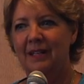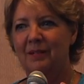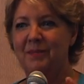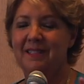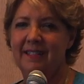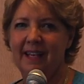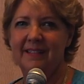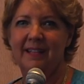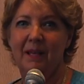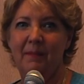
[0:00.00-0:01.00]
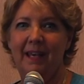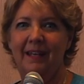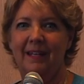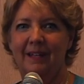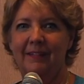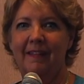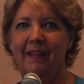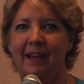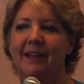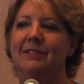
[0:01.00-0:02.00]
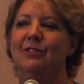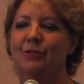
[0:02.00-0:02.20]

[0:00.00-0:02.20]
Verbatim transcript: the mistakes they made and everything else.